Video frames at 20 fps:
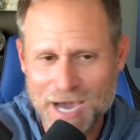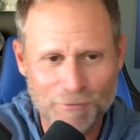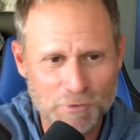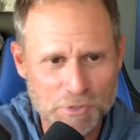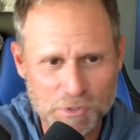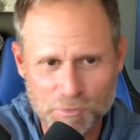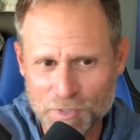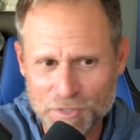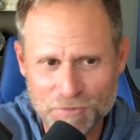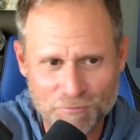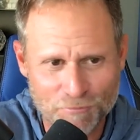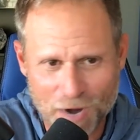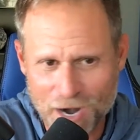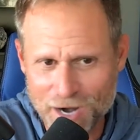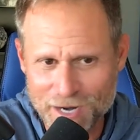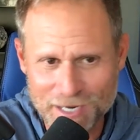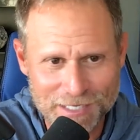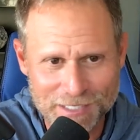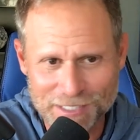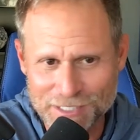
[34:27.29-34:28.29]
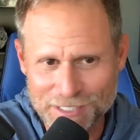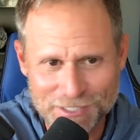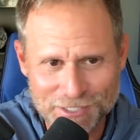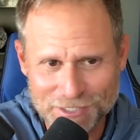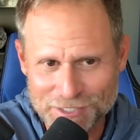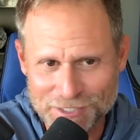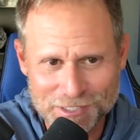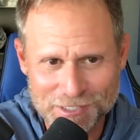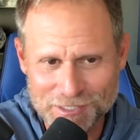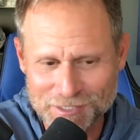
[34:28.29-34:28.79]
I was with Ryan in
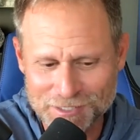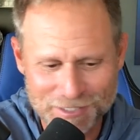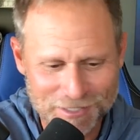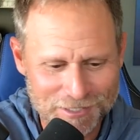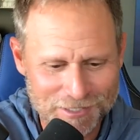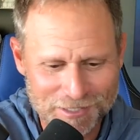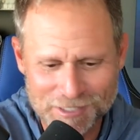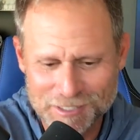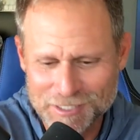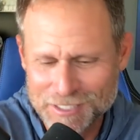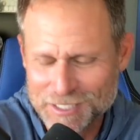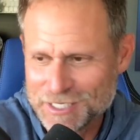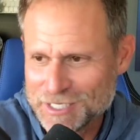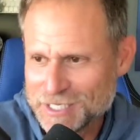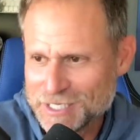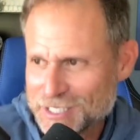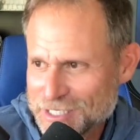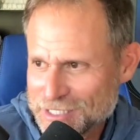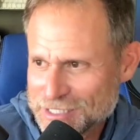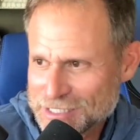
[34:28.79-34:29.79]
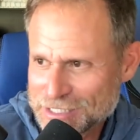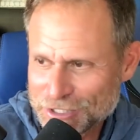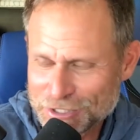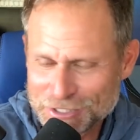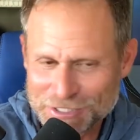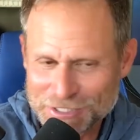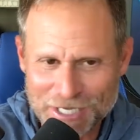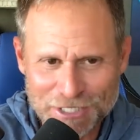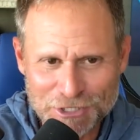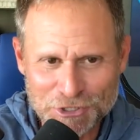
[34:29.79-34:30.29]
his little
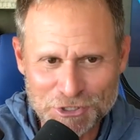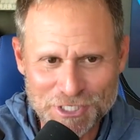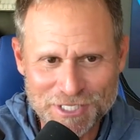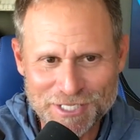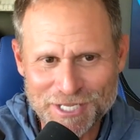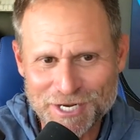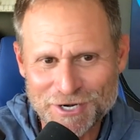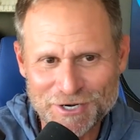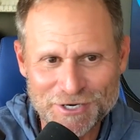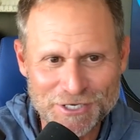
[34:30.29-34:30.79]
dungeon there,